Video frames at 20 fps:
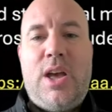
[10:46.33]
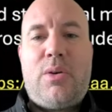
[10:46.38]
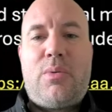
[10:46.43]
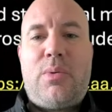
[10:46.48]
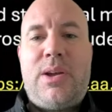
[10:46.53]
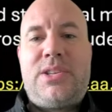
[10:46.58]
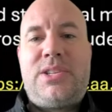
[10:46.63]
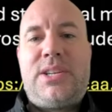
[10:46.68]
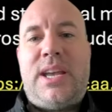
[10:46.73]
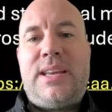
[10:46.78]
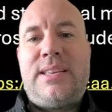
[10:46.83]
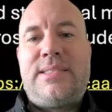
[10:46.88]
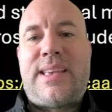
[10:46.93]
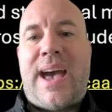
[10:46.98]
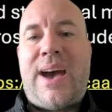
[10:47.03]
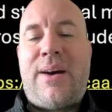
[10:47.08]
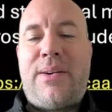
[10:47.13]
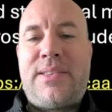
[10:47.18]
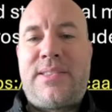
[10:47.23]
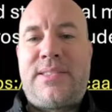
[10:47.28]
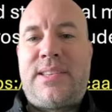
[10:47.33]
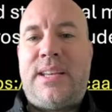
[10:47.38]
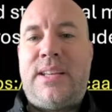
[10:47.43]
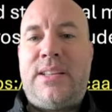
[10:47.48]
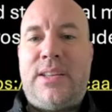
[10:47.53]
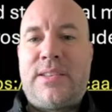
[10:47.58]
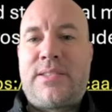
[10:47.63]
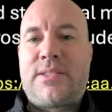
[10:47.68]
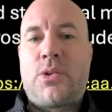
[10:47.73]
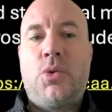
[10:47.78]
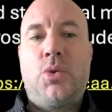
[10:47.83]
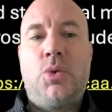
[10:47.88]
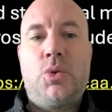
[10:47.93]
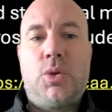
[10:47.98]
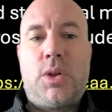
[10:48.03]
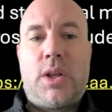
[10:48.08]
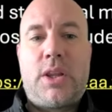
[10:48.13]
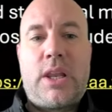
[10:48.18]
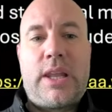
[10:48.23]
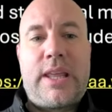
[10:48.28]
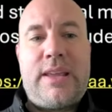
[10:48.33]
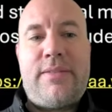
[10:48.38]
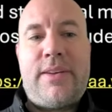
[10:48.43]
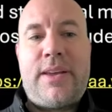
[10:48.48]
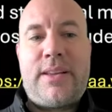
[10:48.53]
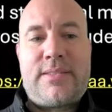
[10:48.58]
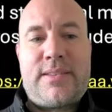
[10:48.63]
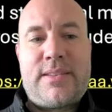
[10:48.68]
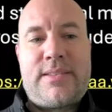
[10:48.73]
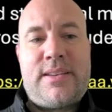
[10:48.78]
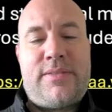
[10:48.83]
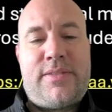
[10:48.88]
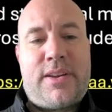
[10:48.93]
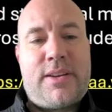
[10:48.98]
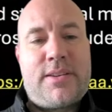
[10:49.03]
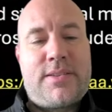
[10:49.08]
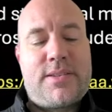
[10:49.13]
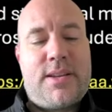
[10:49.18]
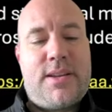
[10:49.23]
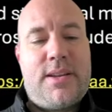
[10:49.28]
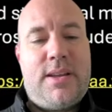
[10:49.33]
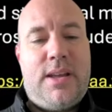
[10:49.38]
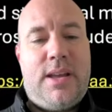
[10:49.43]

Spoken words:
which is our senior school leaving certificate.